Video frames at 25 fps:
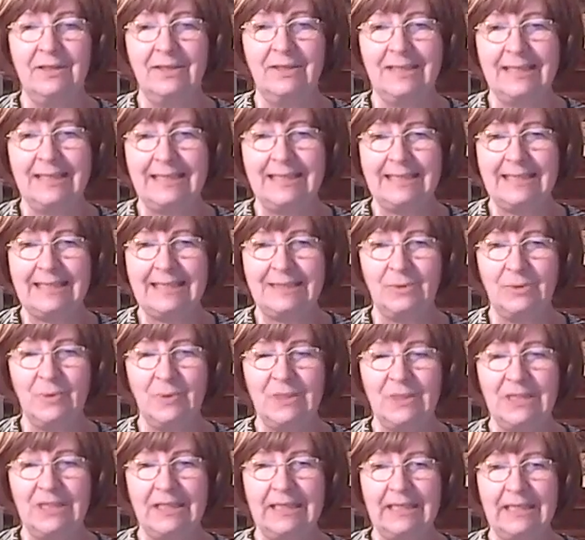learning
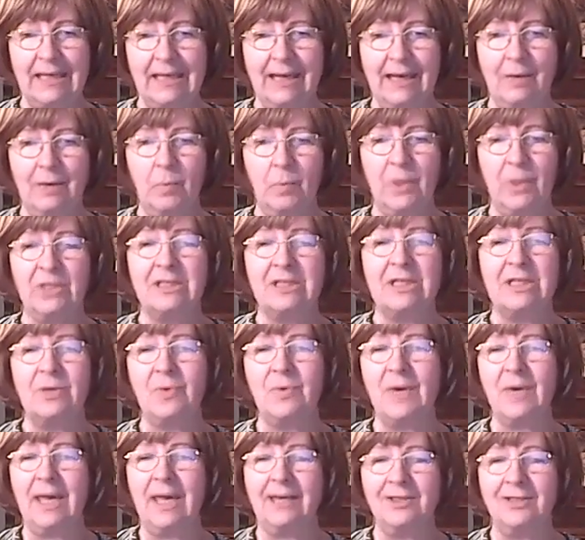disorder and what
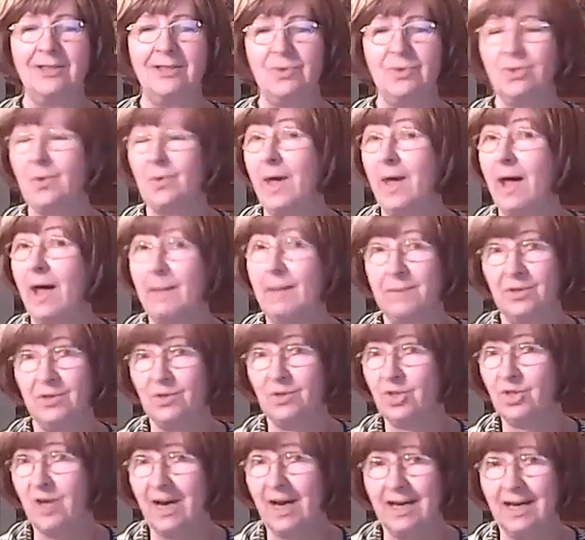you can do to help your
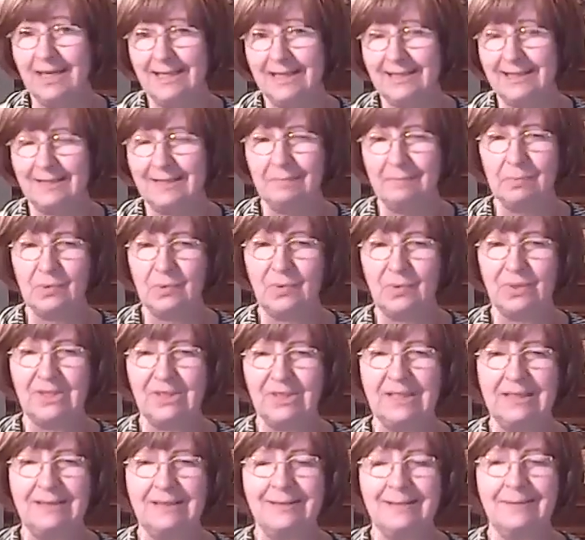child is
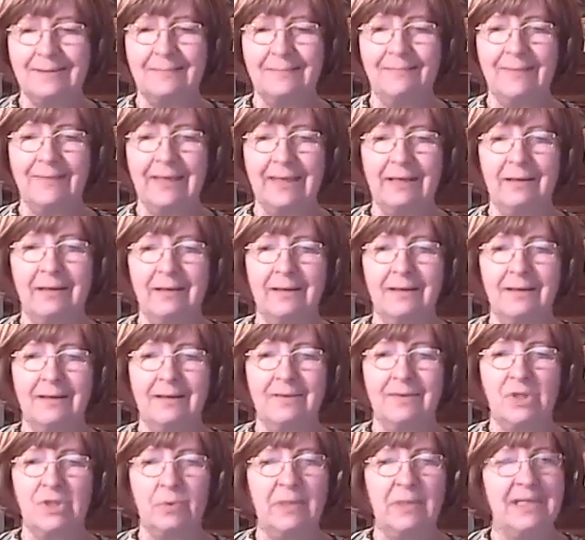important.
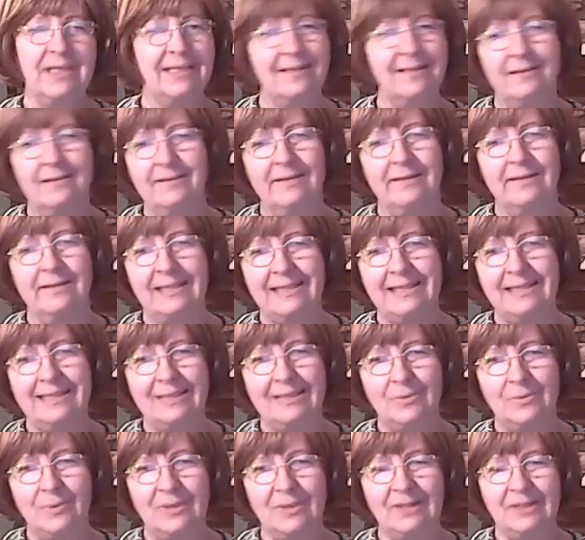So what is a learning
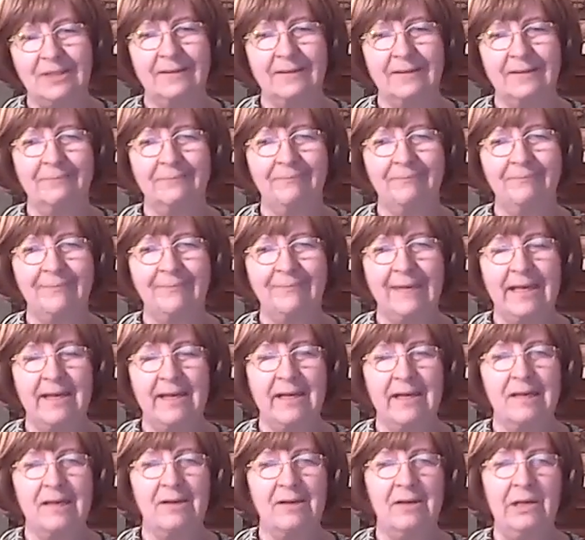disorder?
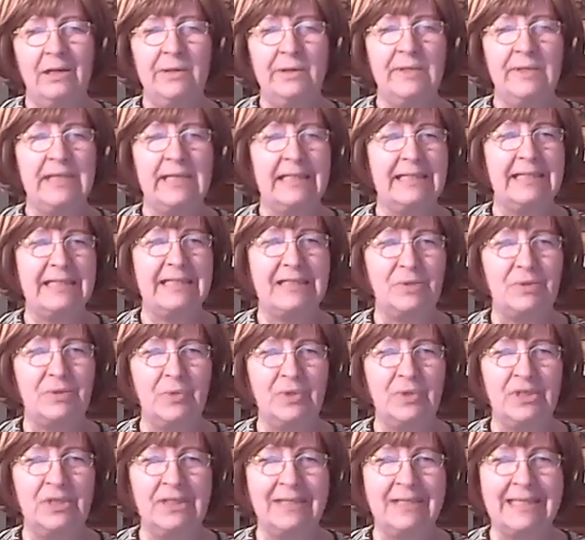A learning
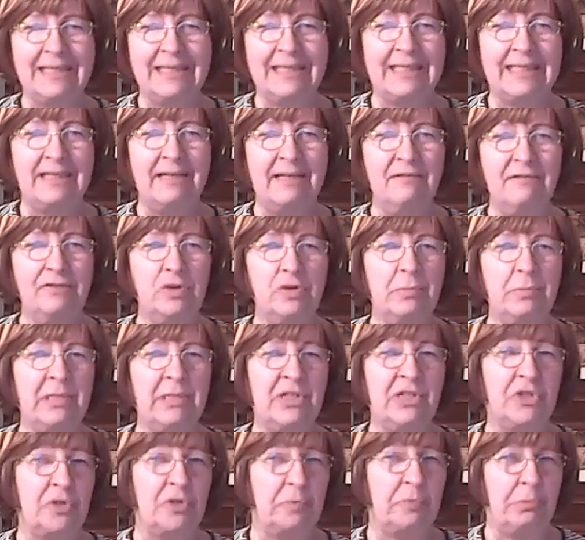disorder is an
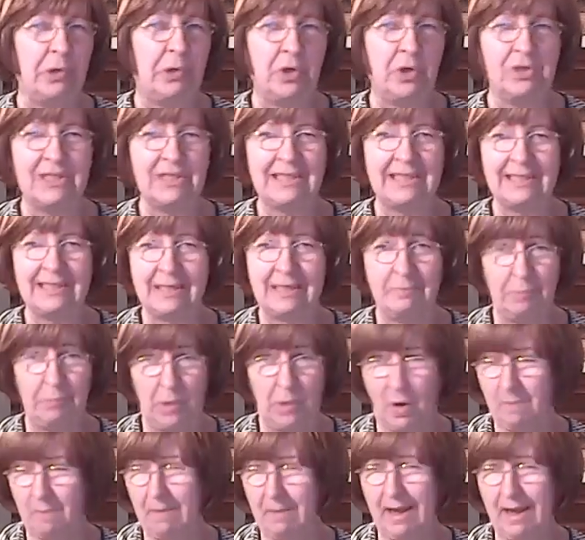information processing
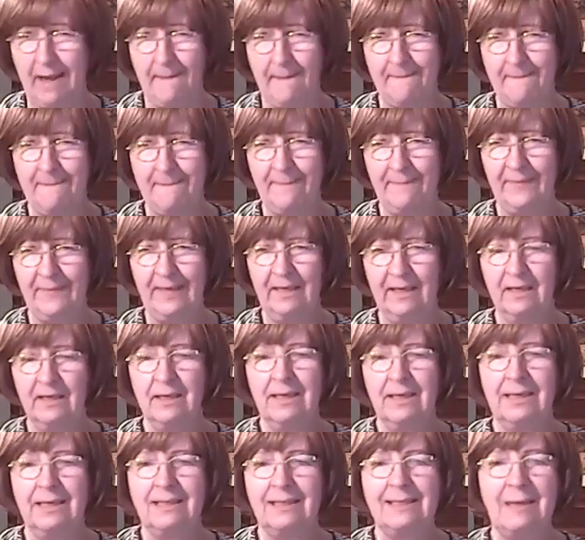problem
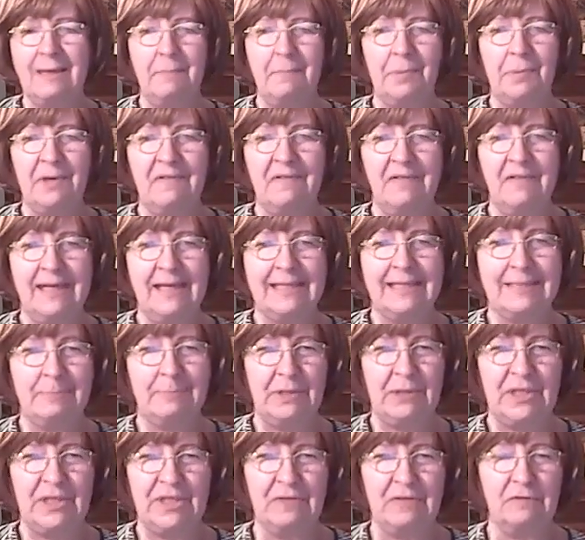that prevents
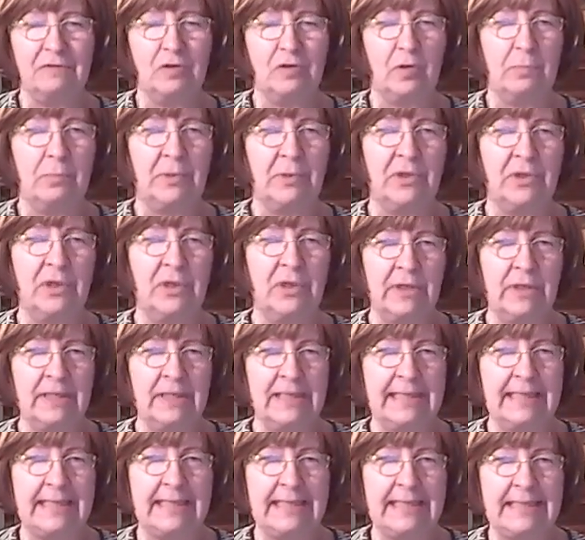person from
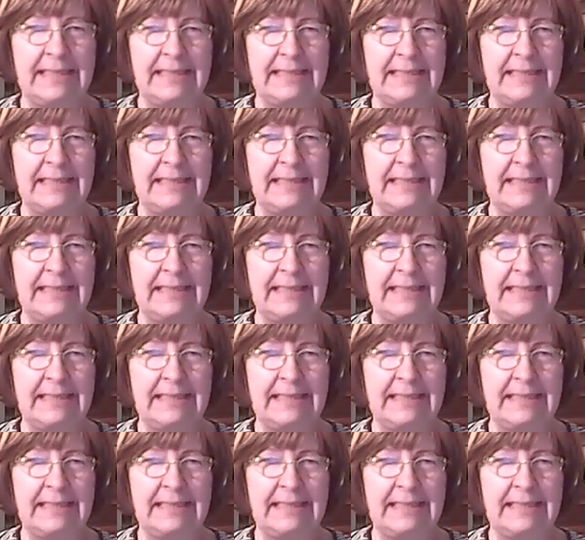learning